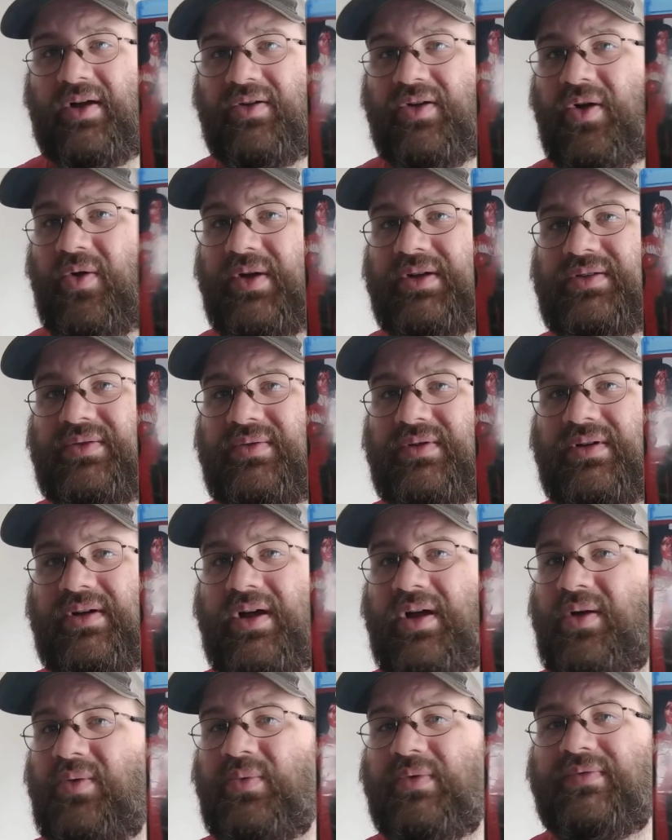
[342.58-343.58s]
go into
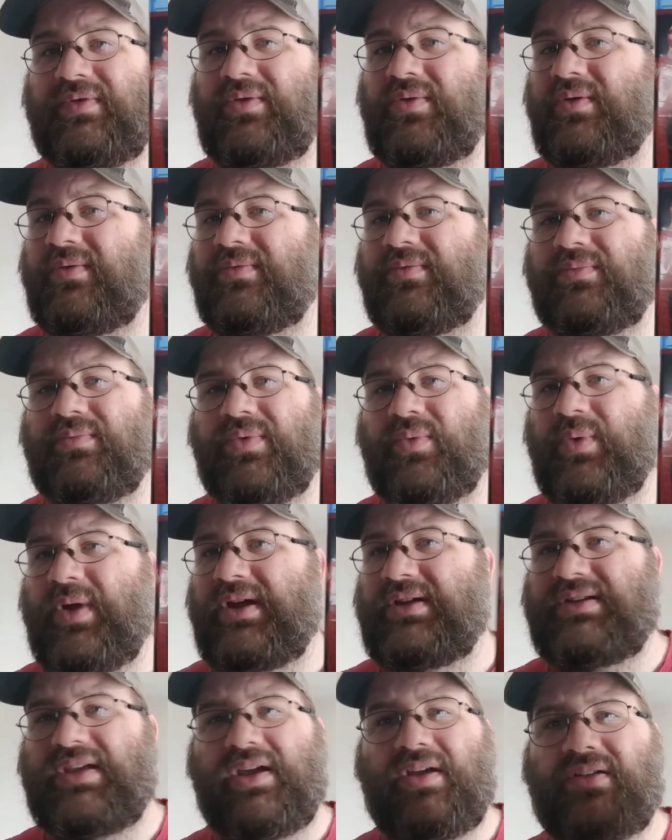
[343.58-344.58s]
a review of the
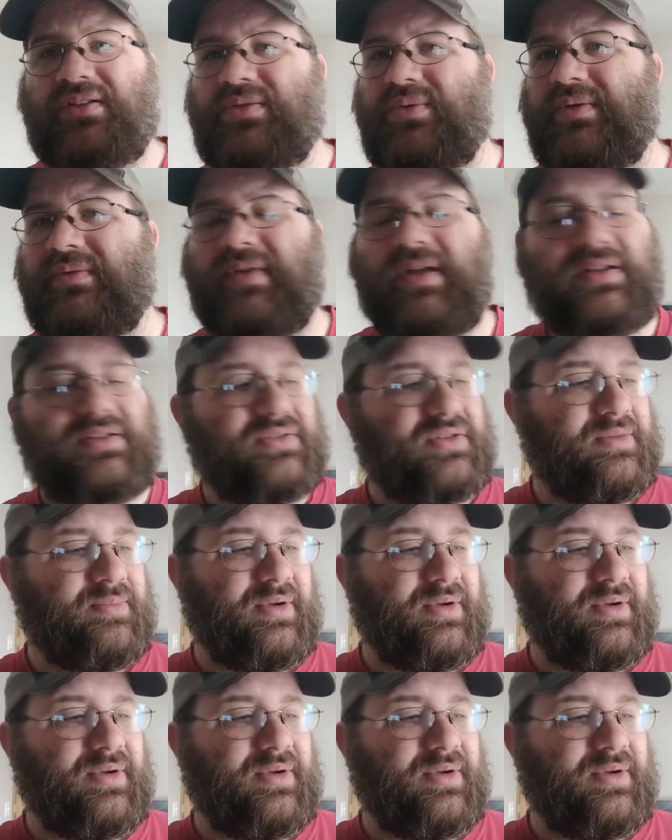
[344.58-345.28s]
Rage Carry 2 eventually,